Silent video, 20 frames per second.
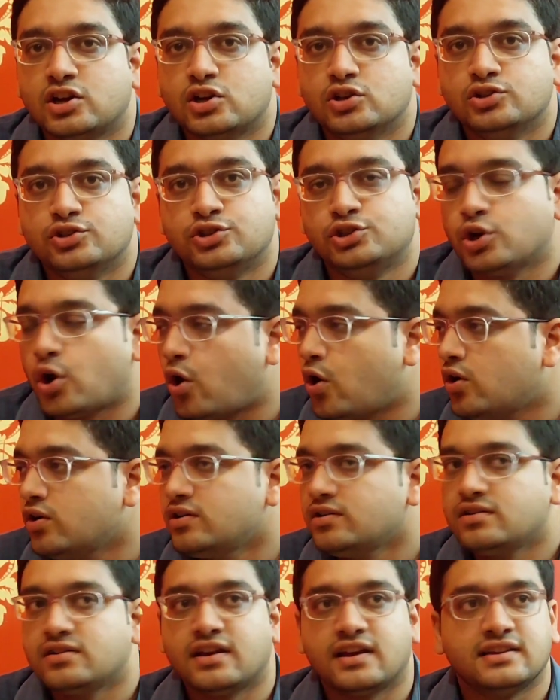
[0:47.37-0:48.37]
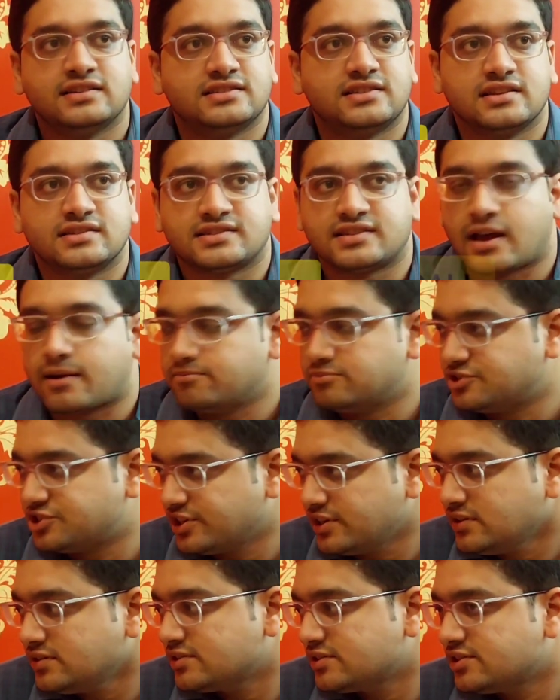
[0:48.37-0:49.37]
John is the
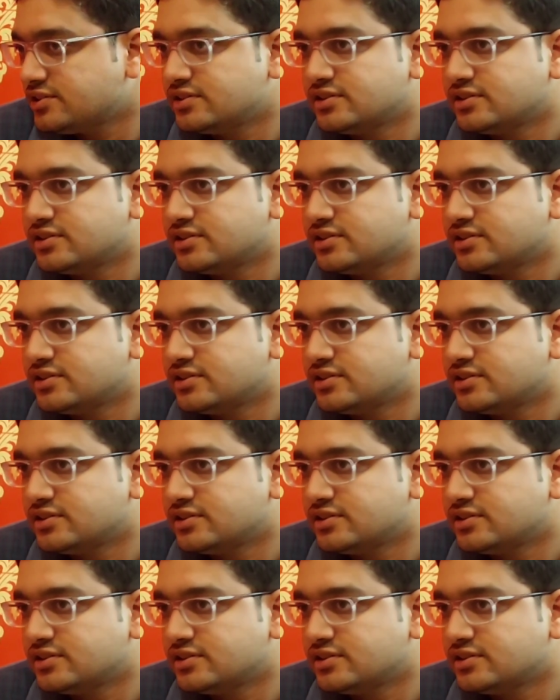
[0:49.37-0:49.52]
subject,